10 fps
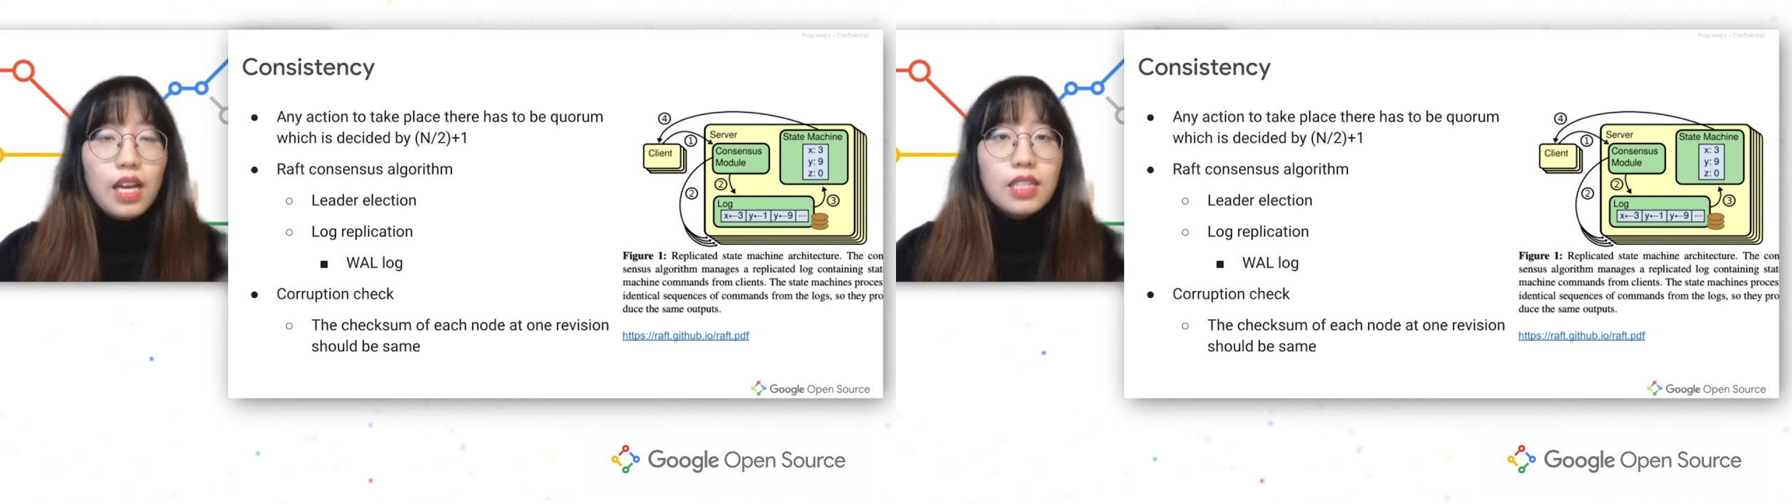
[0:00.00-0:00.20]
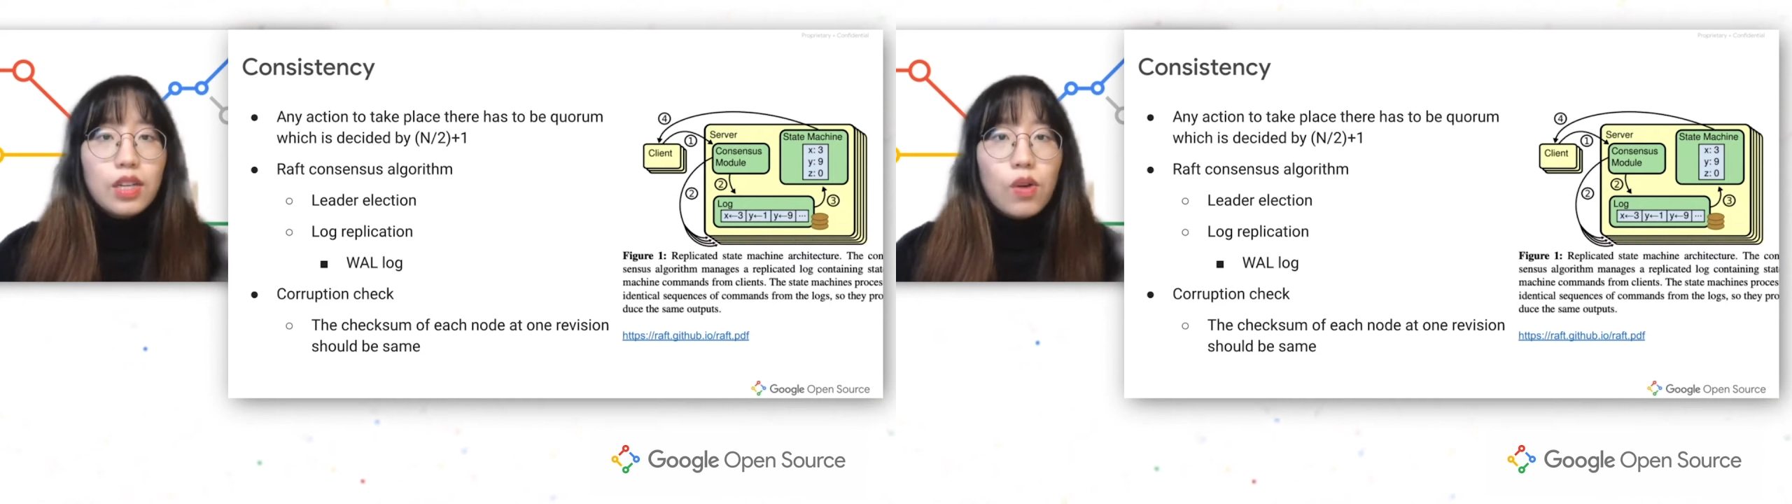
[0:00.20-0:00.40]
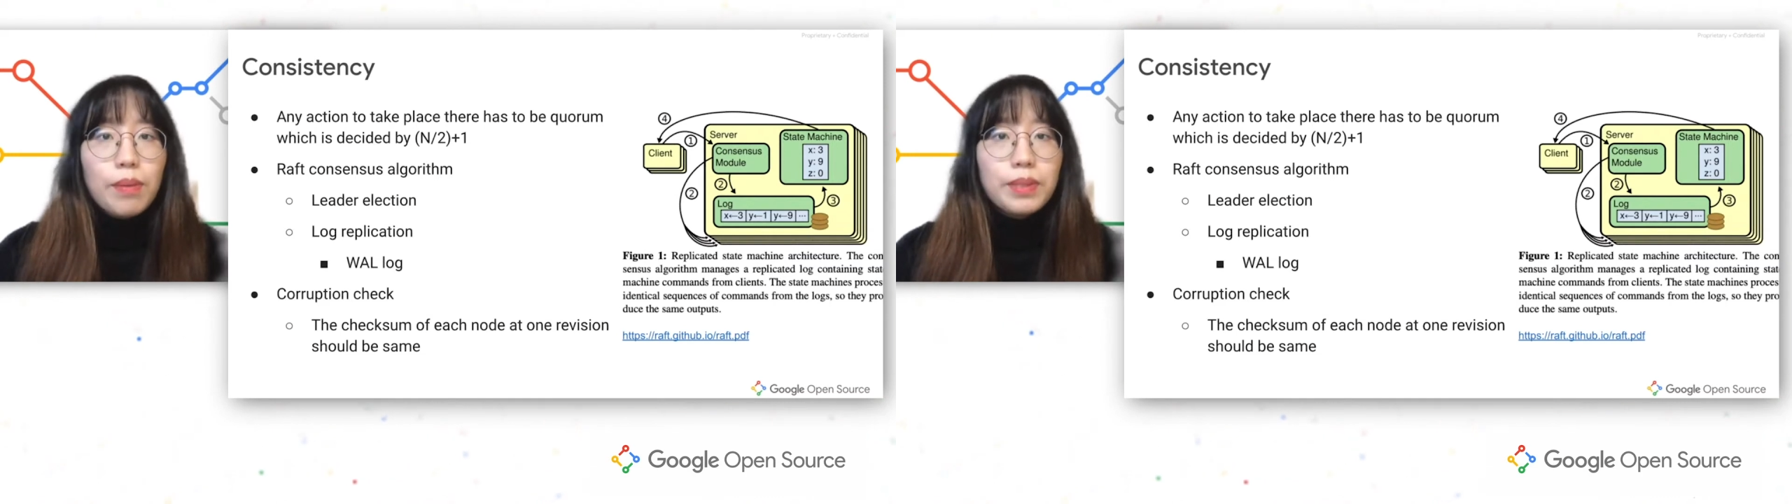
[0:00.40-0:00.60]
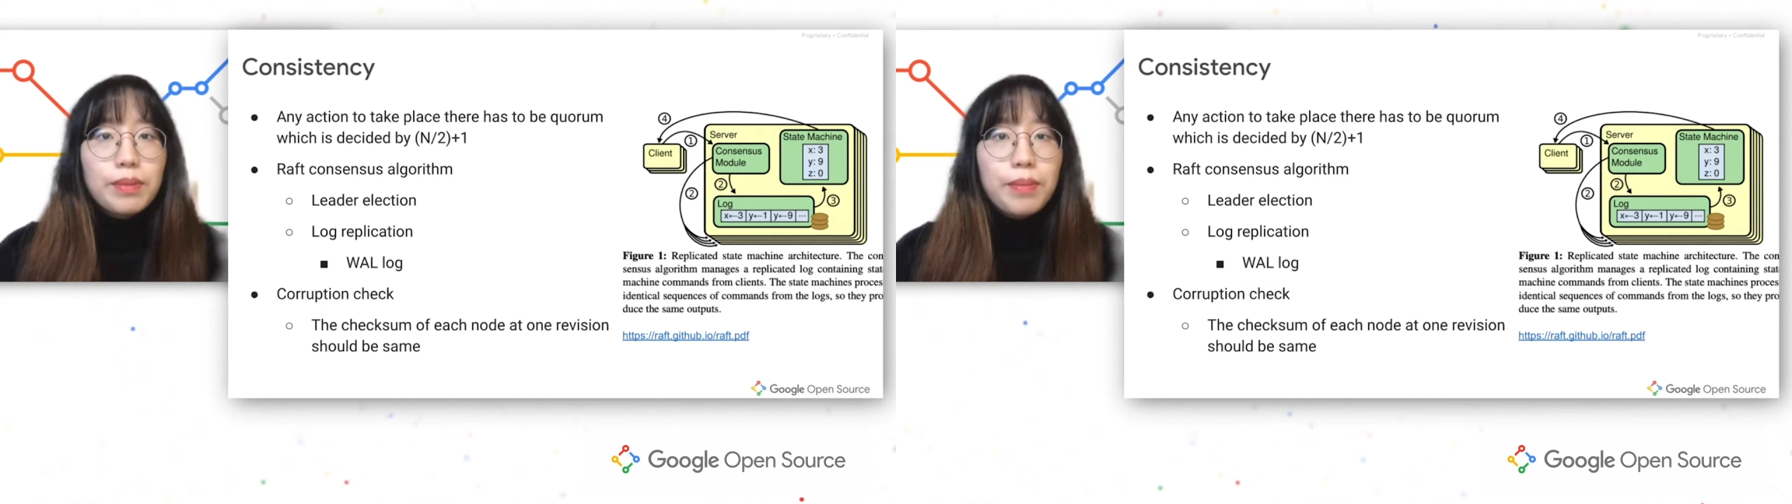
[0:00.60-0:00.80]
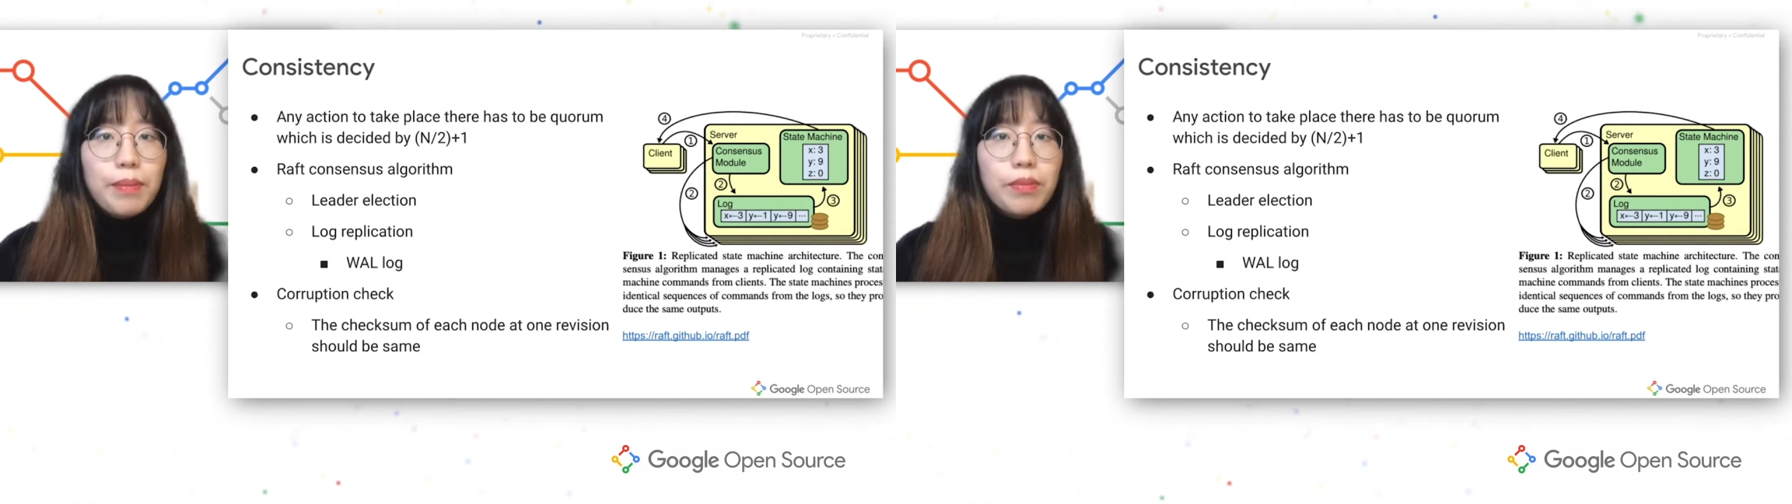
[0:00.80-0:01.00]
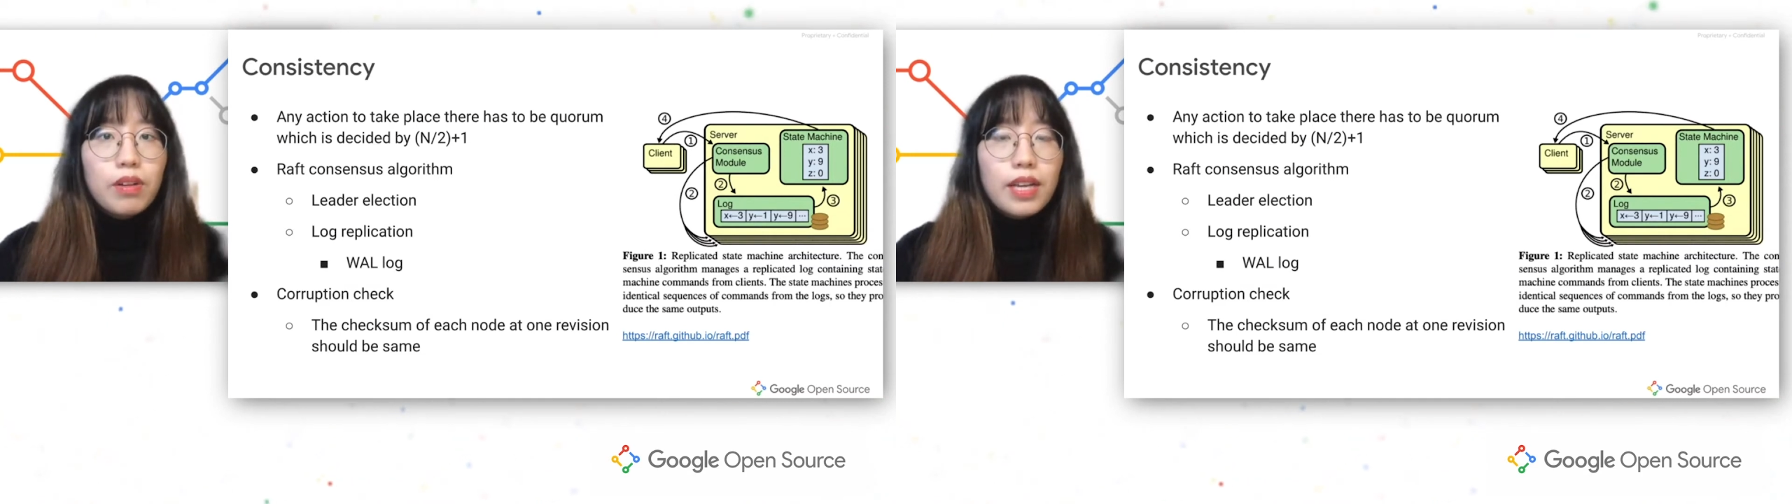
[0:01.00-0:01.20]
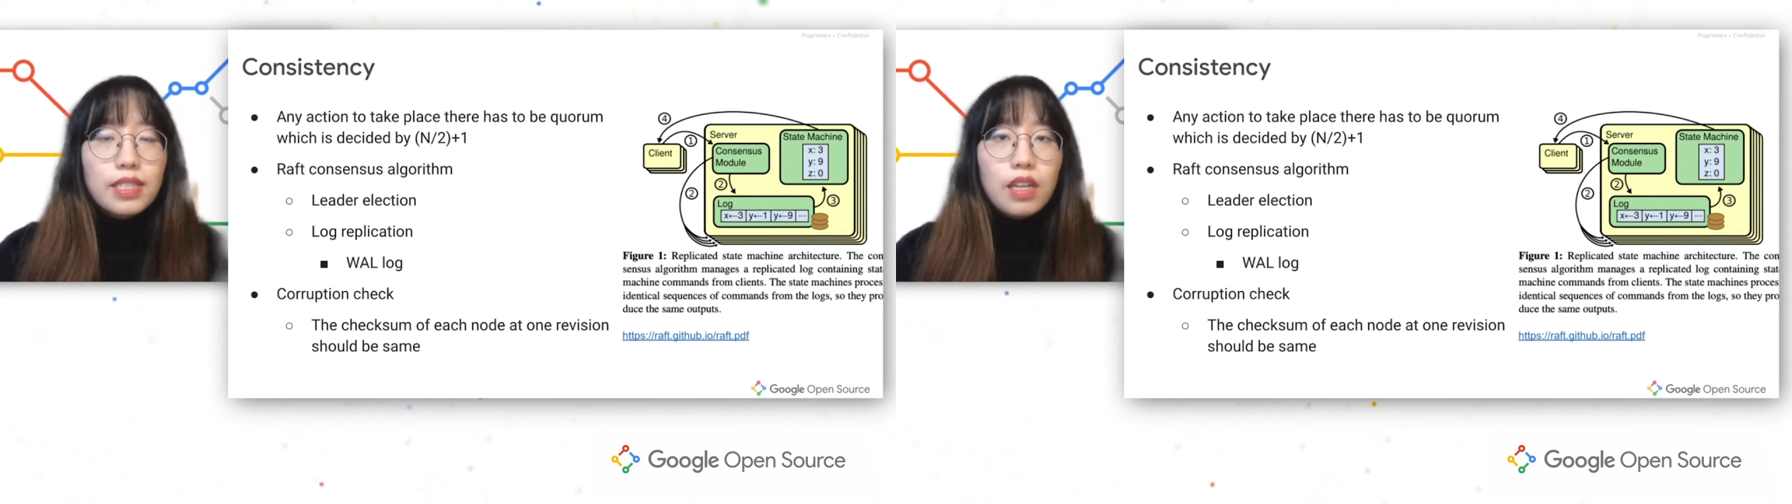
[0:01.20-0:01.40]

The corrupted member is